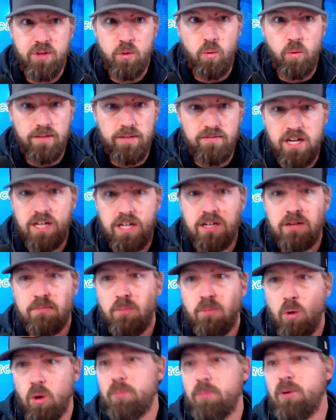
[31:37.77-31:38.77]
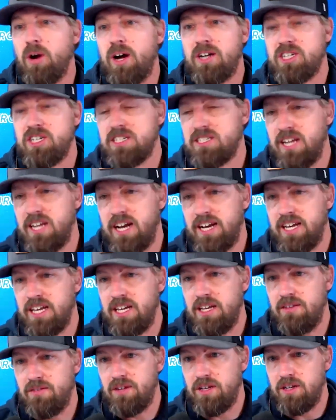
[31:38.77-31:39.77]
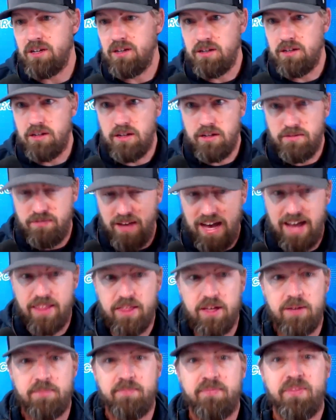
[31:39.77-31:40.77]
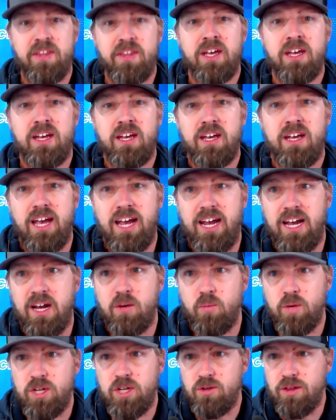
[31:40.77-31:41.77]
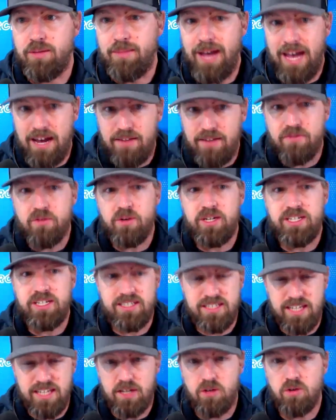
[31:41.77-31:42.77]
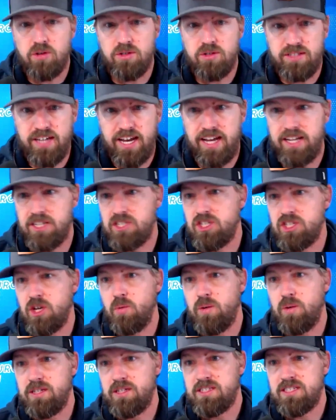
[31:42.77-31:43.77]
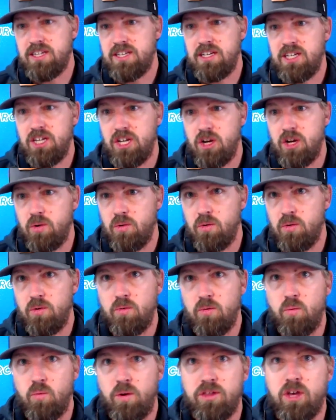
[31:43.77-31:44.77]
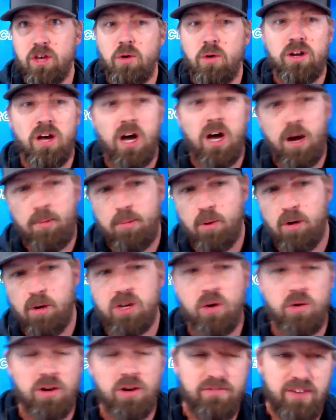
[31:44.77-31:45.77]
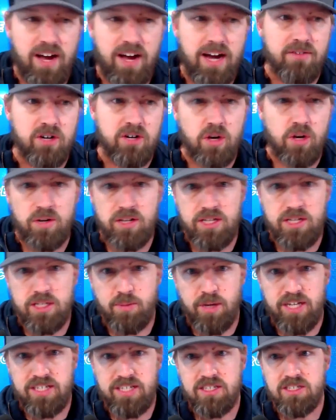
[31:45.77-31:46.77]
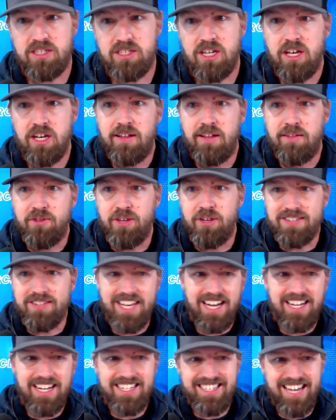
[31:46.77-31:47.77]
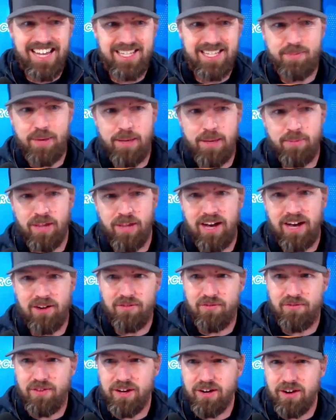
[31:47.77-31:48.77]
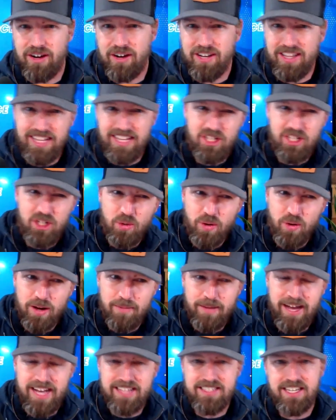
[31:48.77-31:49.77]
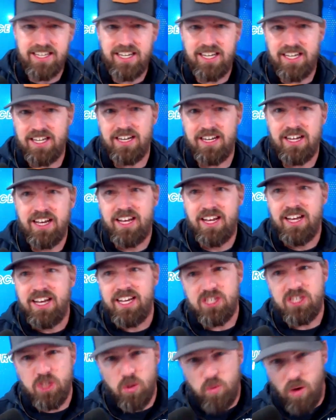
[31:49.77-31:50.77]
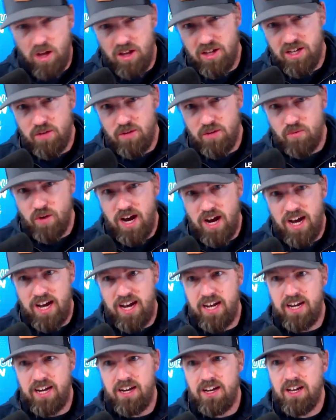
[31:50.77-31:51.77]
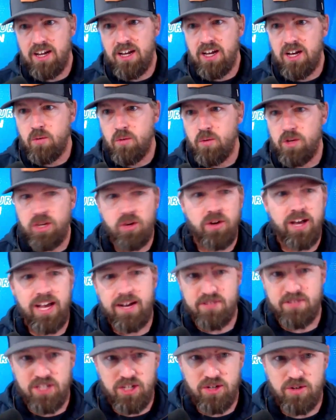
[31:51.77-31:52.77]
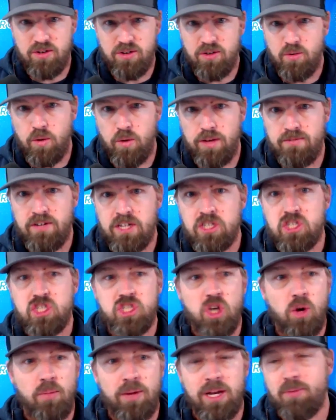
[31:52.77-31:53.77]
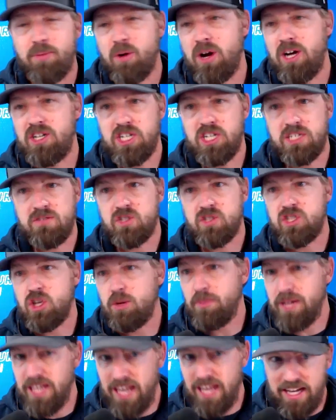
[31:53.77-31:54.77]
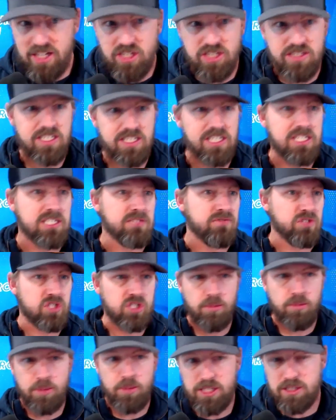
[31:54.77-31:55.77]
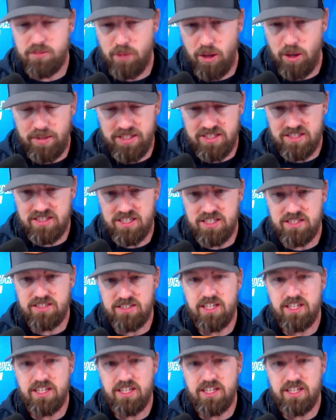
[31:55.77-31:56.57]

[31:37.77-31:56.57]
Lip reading: We've done more projects than I can even fathom. And we do them every single day. So when, with going to Upwork, going to Fiverr, going to these places, you have to kind of test people out and figure out, can they do what I'm asking? Is the quality right? Well, you don't have to. We've done so many projects for so many agencies, for so many small businesses.